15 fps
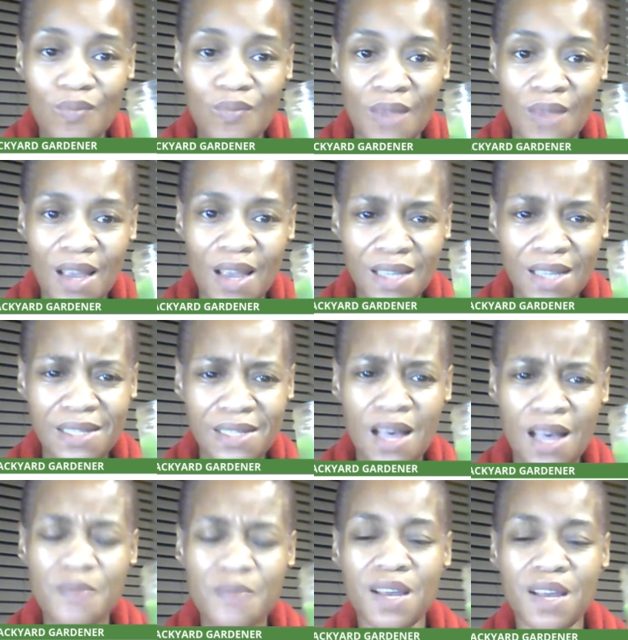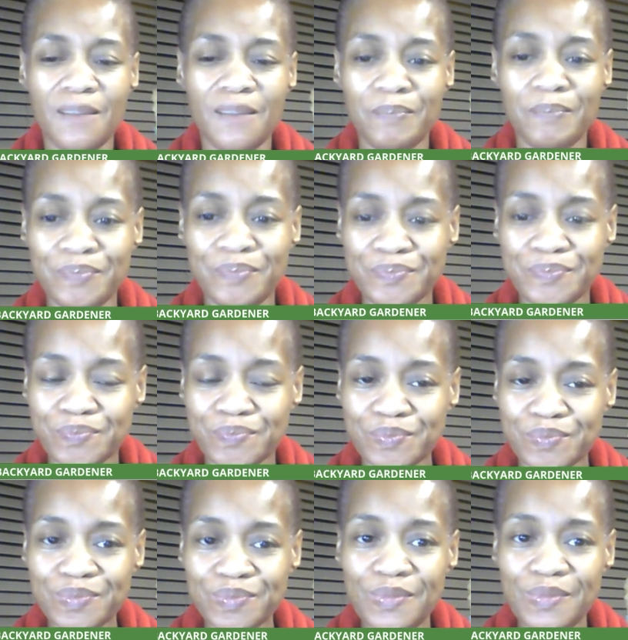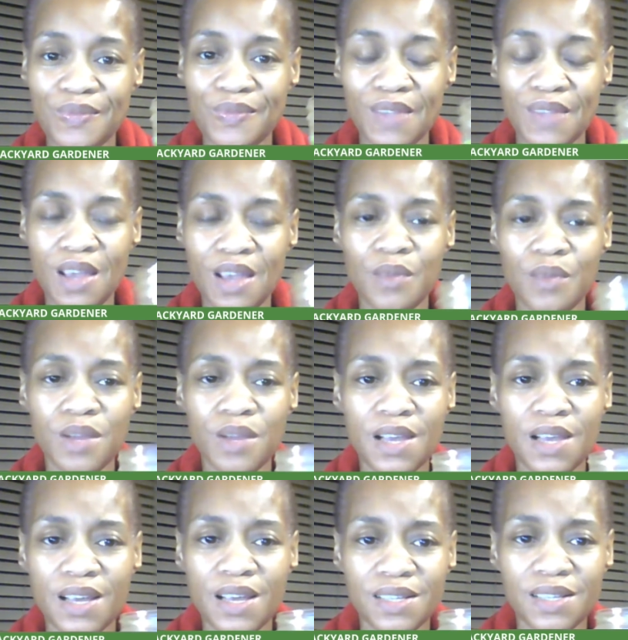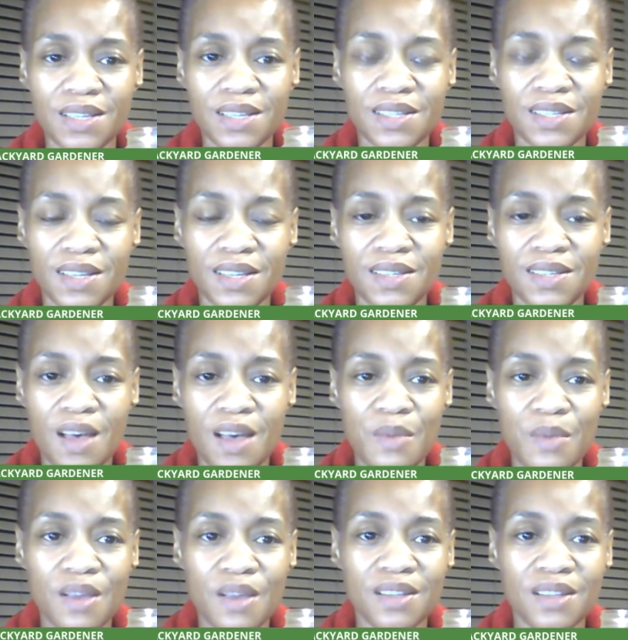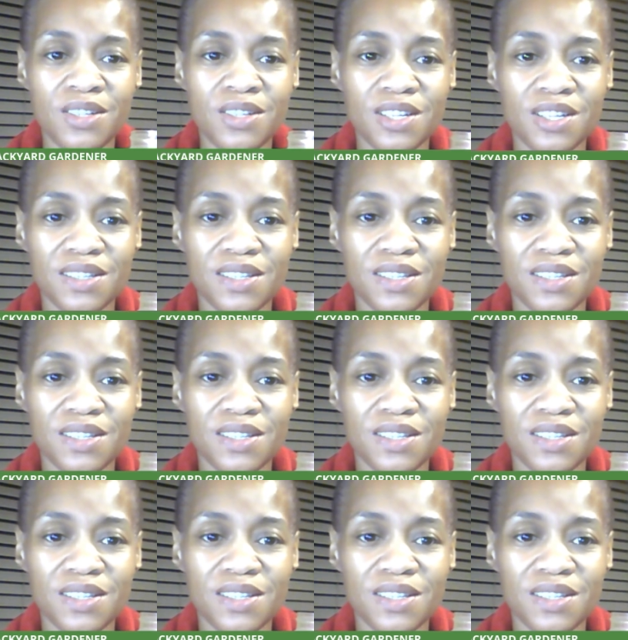it's coming. It really is. It's coming. It's just